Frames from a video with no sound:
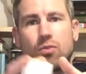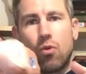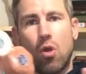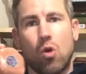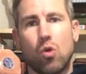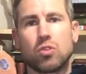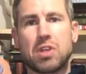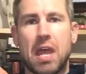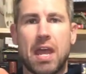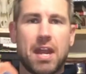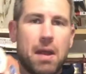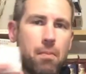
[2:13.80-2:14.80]
and rolls,
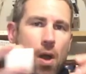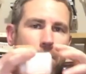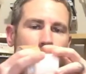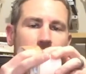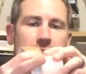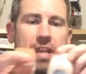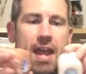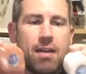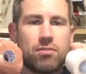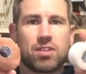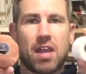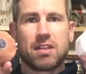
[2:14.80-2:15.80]
and I probably could
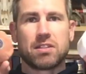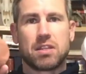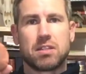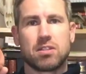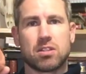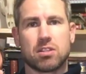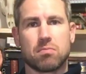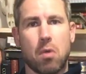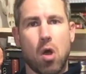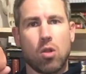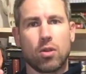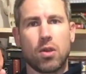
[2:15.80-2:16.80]
downsize these to
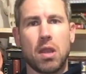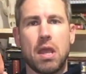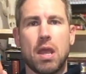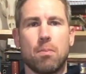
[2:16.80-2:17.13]
smaller,